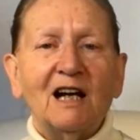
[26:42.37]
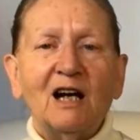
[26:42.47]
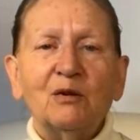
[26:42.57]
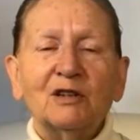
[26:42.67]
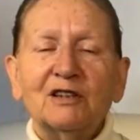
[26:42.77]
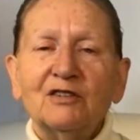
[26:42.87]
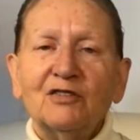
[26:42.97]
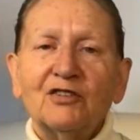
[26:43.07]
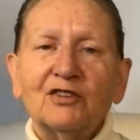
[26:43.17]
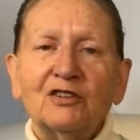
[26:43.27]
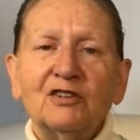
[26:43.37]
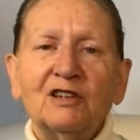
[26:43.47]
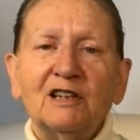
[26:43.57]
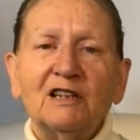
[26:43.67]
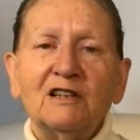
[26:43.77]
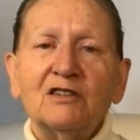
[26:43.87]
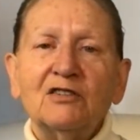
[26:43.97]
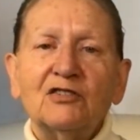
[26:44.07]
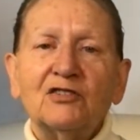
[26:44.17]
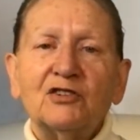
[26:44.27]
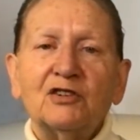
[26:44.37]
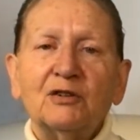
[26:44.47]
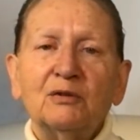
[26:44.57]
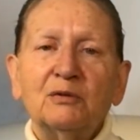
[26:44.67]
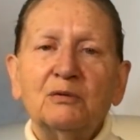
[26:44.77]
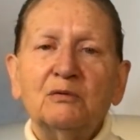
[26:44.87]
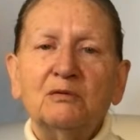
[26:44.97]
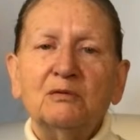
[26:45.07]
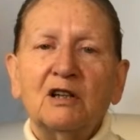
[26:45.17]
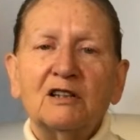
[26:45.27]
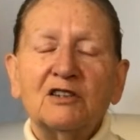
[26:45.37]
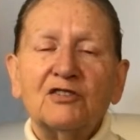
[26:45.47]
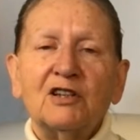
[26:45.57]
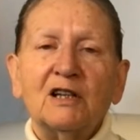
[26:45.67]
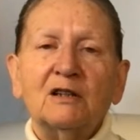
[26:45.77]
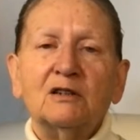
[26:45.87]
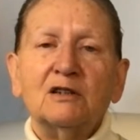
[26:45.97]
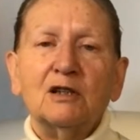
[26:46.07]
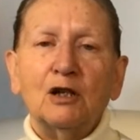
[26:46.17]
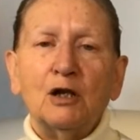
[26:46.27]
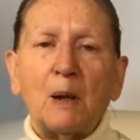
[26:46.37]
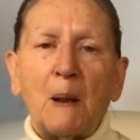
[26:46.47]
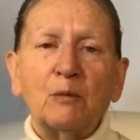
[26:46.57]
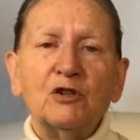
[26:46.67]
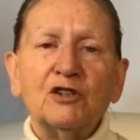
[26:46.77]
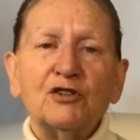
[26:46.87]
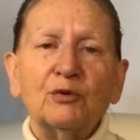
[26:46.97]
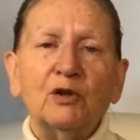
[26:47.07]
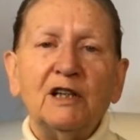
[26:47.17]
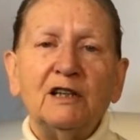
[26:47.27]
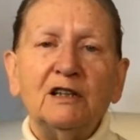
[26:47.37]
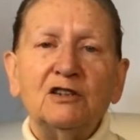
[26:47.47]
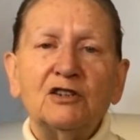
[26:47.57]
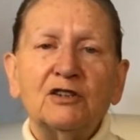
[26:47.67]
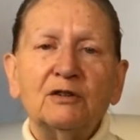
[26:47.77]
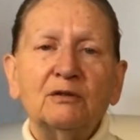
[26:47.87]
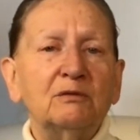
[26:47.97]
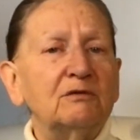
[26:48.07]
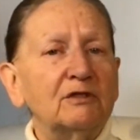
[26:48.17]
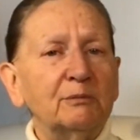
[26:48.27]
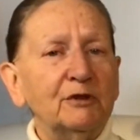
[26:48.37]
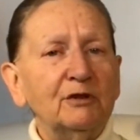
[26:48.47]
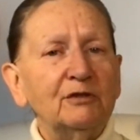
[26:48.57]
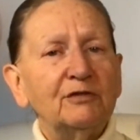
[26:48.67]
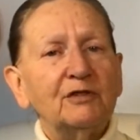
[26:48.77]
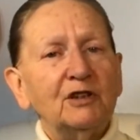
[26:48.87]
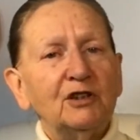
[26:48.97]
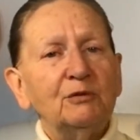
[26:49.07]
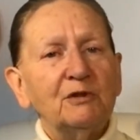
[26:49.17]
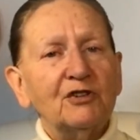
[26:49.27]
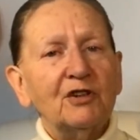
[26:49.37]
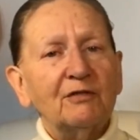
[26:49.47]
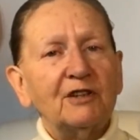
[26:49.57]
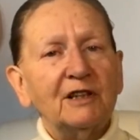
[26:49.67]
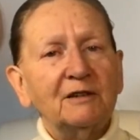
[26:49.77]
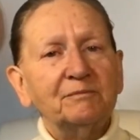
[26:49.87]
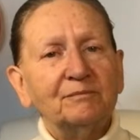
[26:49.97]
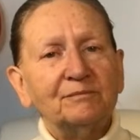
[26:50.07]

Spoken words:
our concern is to understand what is the way to remove human suffering.